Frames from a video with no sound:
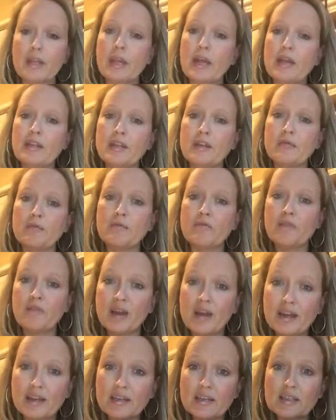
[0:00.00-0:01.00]
And then
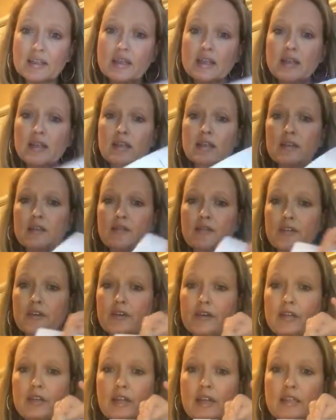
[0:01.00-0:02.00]
finally, the
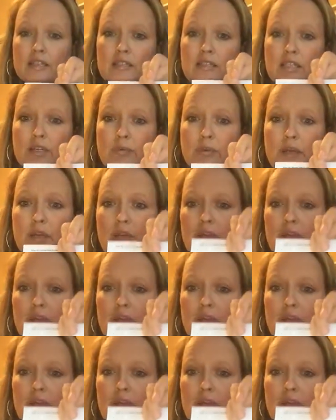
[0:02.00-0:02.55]
very last thing we